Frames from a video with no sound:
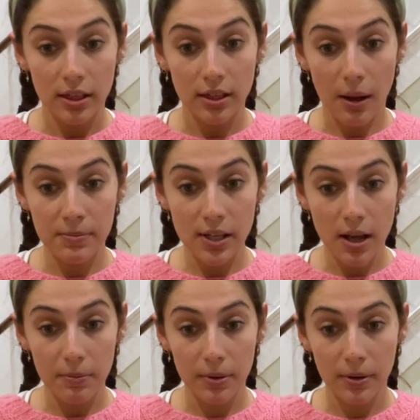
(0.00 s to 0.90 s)
Thumbs
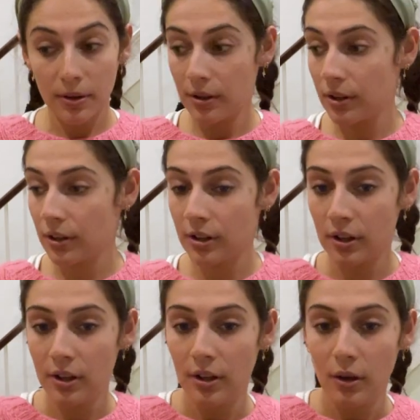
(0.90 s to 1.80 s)
up.
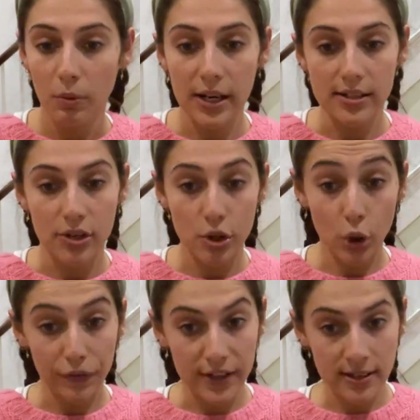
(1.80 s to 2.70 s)
Will is unsure
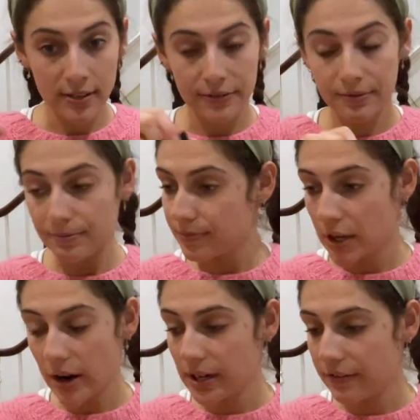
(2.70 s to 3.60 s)
of herself.
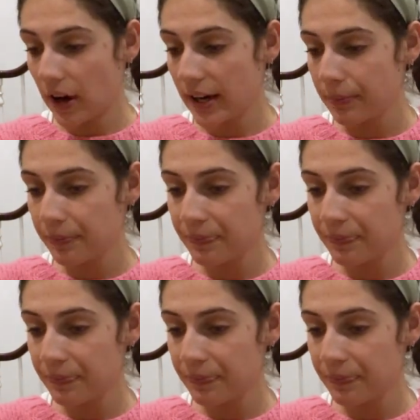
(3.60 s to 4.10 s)
Totally fine.